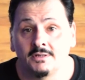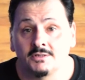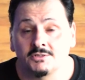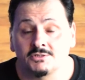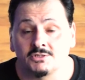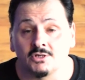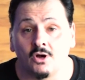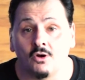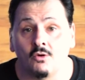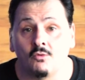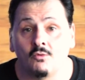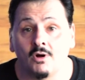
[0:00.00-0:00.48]

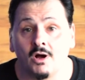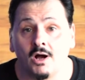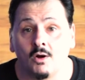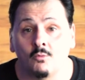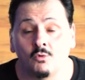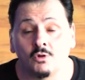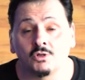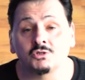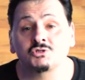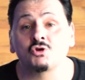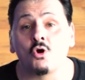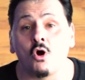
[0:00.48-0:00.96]
So
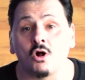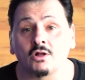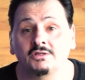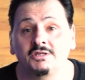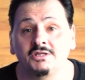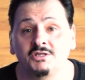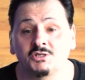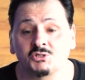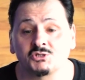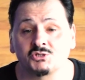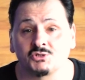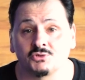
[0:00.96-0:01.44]
we'll talk
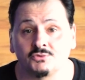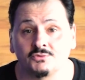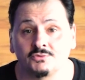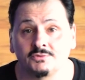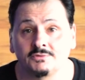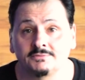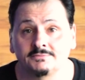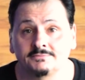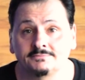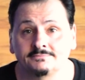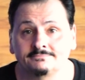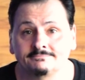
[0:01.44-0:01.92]
to you
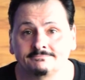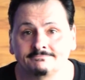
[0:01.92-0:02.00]
soon.